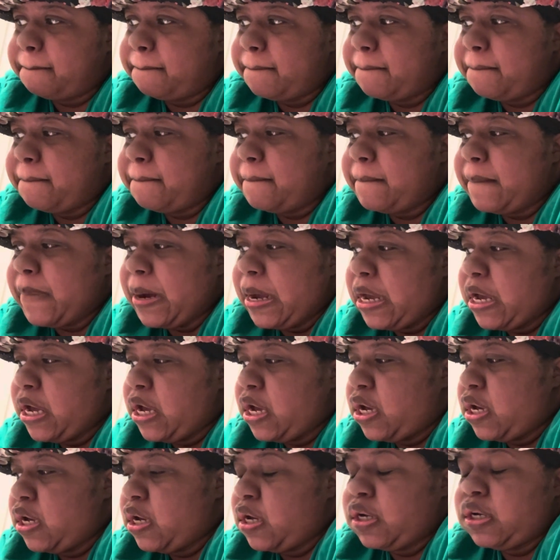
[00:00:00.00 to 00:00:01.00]

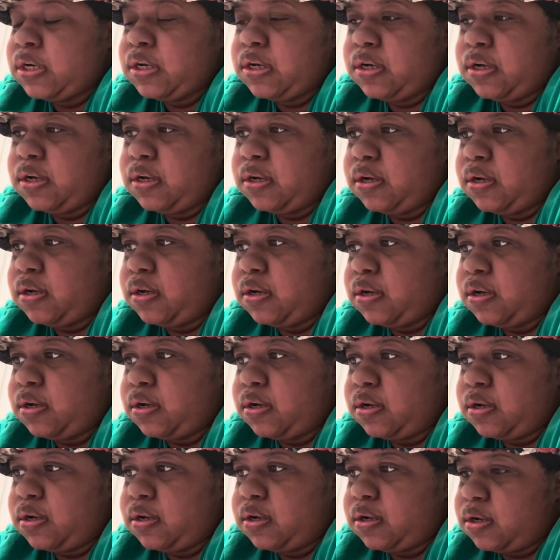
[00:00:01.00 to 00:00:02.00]

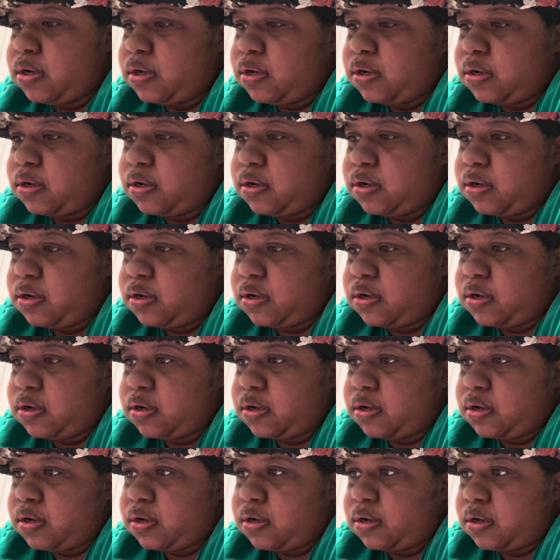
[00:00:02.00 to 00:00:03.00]

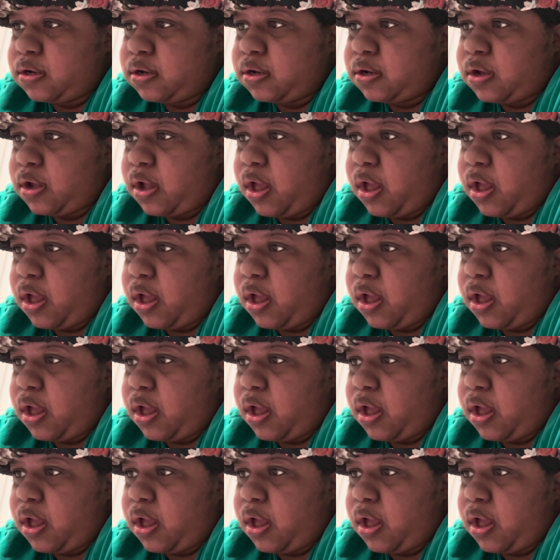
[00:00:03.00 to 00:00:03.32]
[no speech]